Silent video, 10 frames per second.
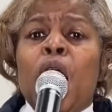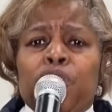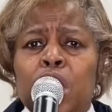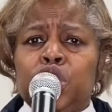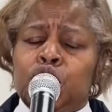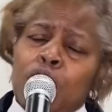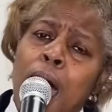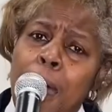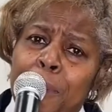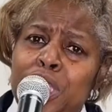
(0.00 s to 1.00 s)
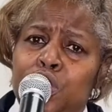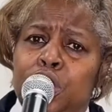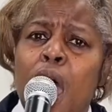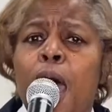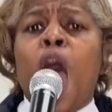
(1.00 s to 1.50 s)
The psalmist
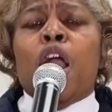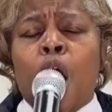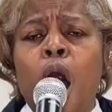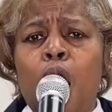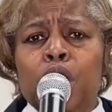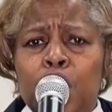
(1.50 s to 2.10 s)
called